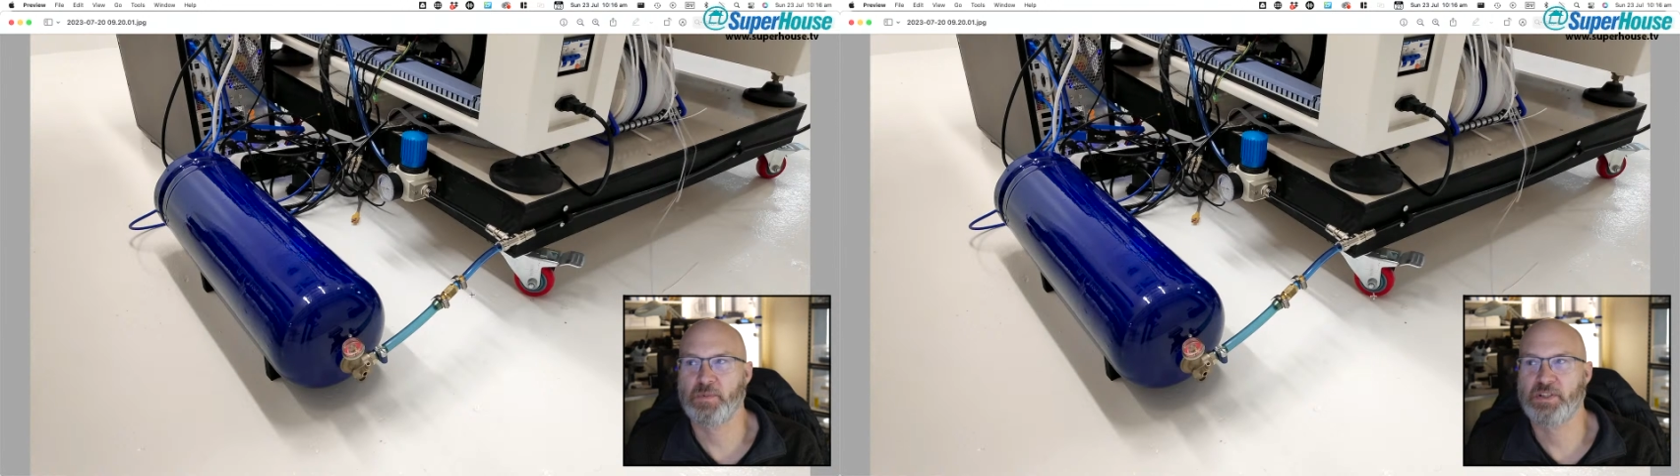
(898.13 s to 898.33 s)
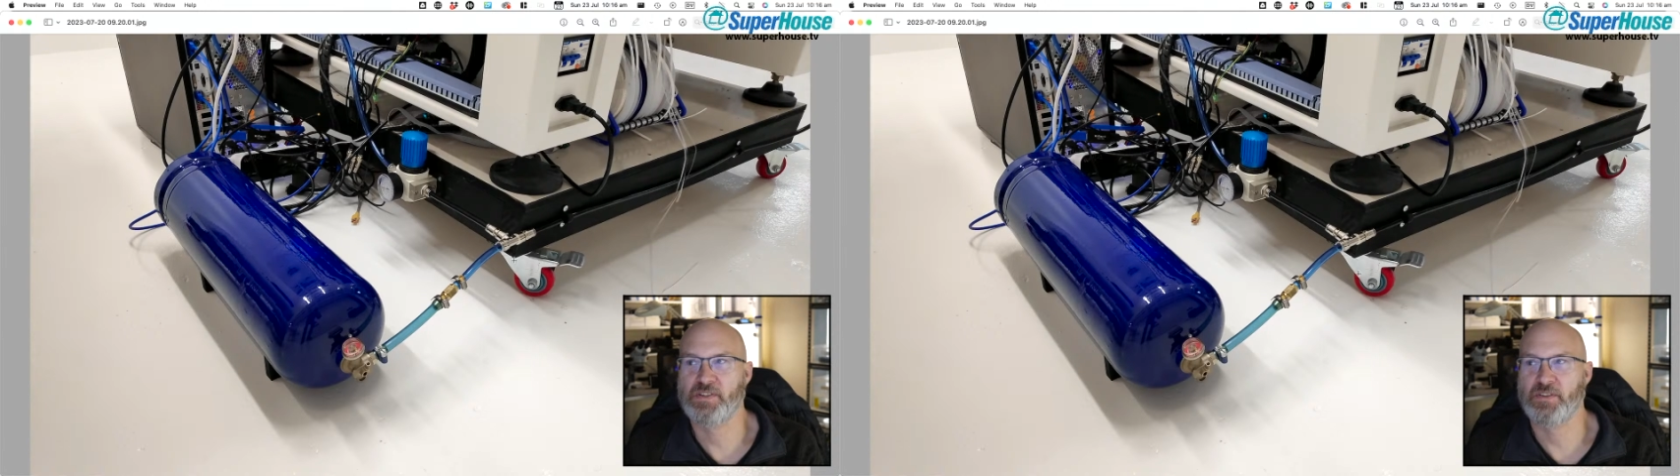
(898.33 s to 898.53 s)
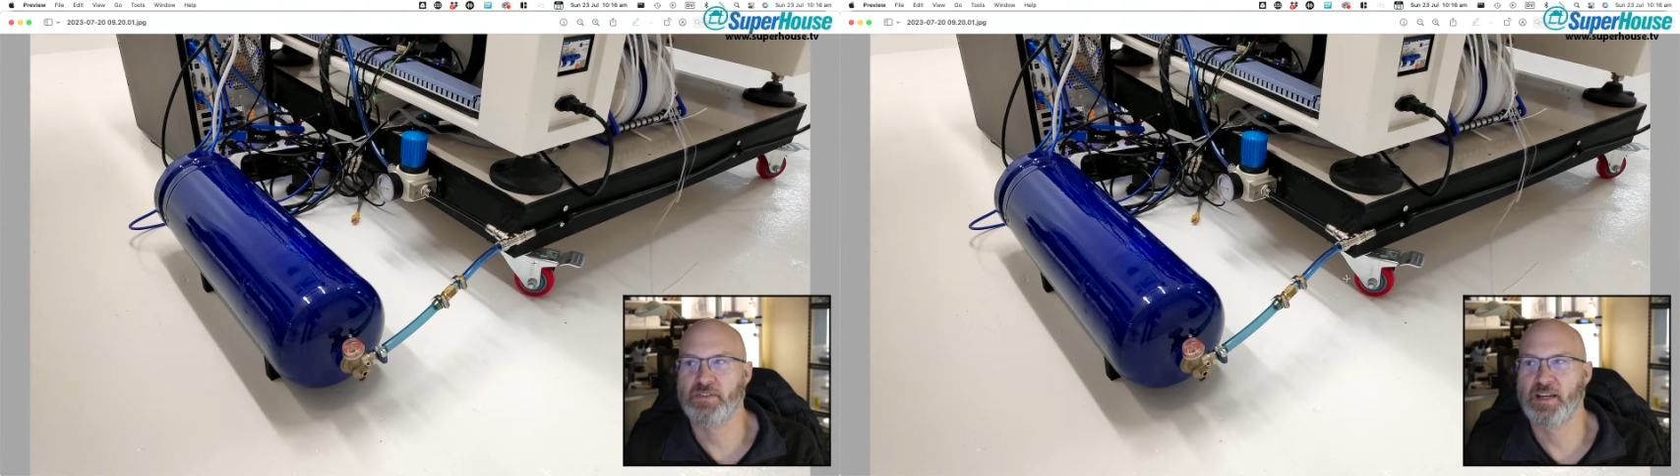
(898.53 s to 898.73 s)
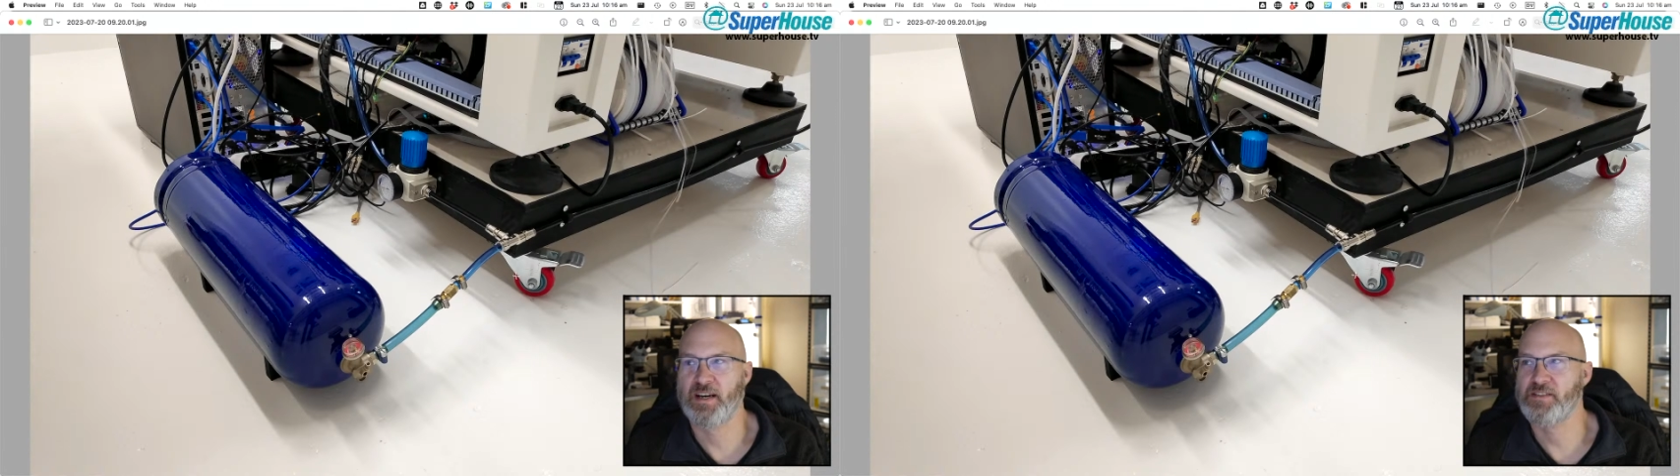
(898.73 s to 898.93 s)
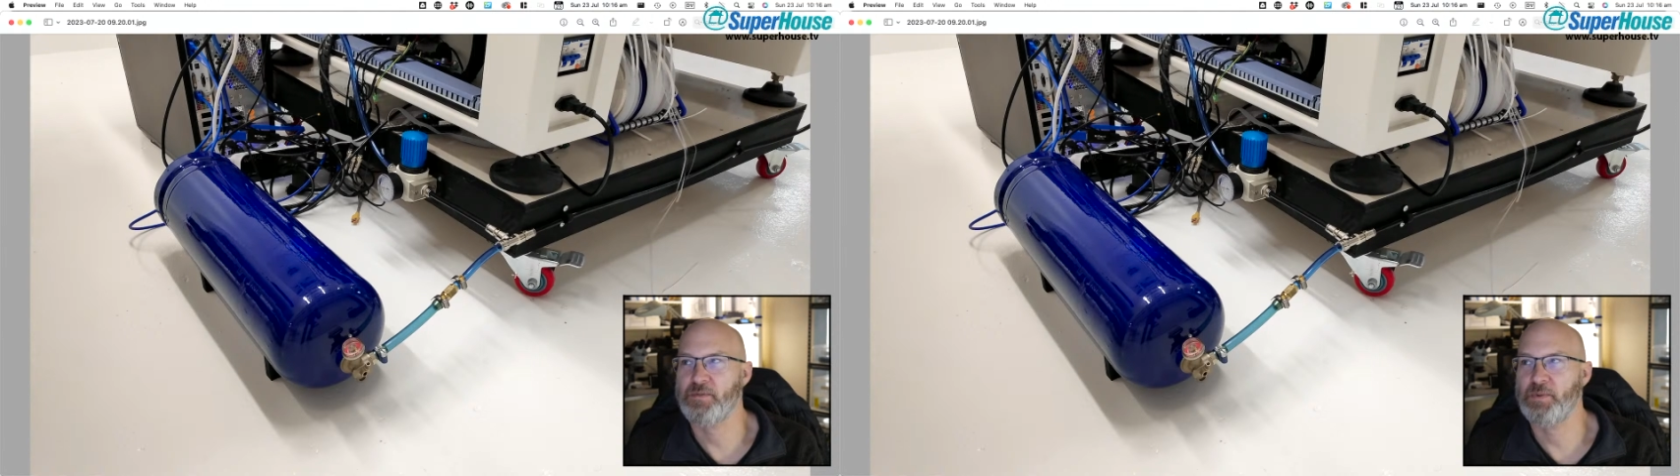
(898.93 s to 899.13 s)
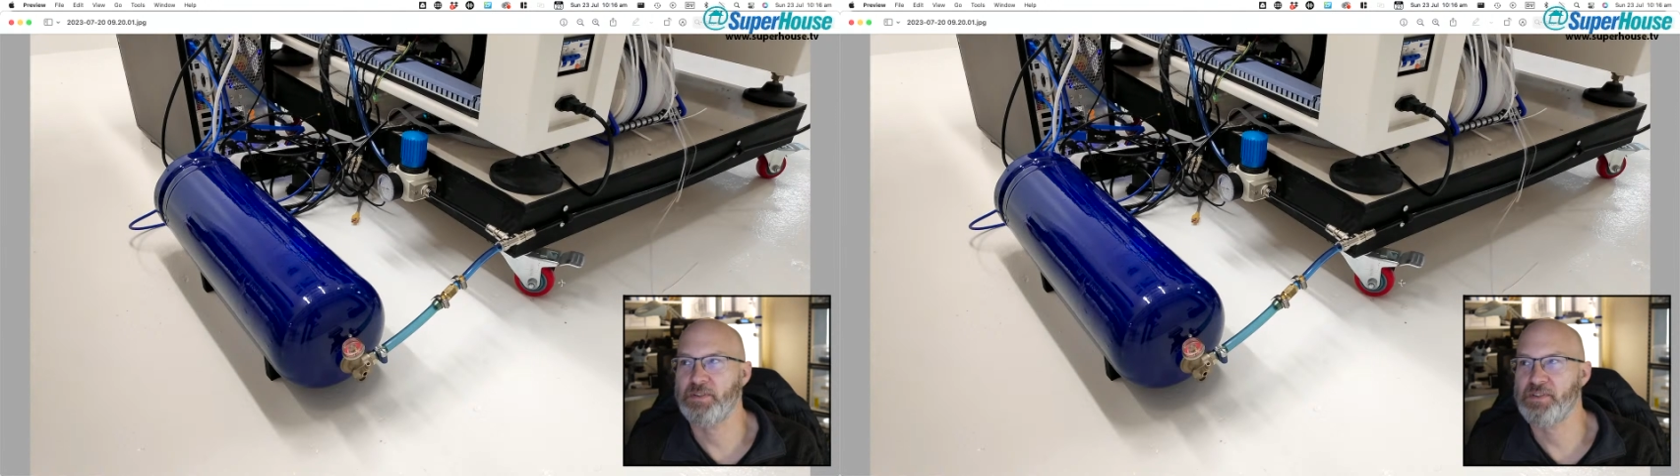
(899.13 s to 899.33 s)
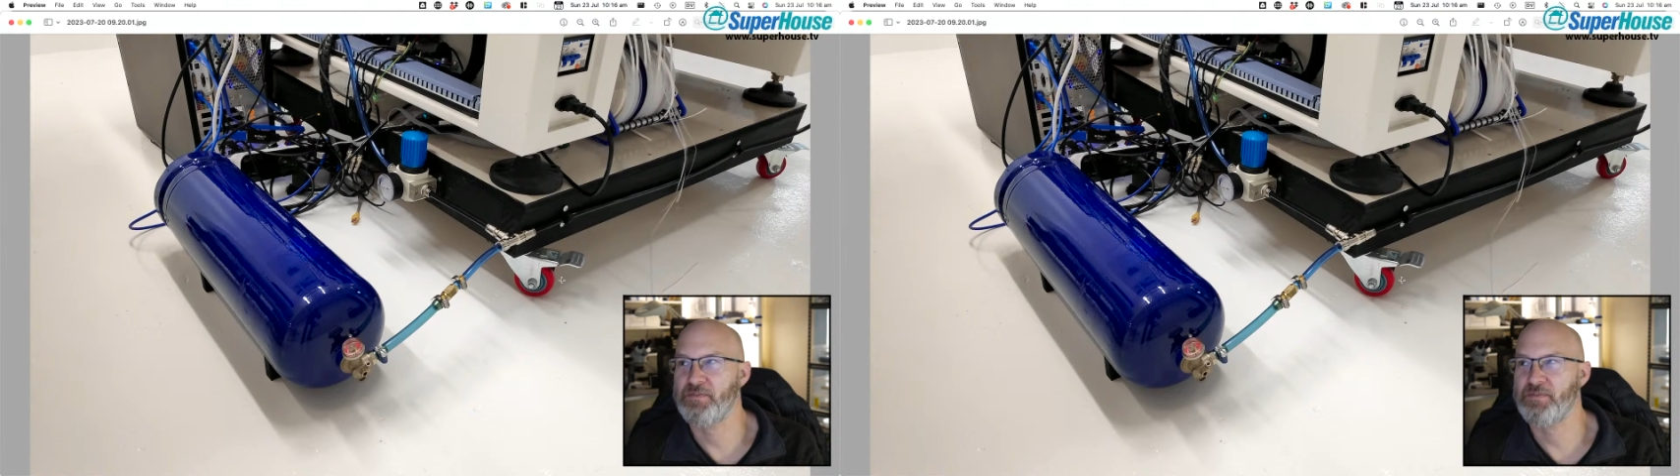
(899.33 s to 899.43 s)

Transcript: which is on caster wheels.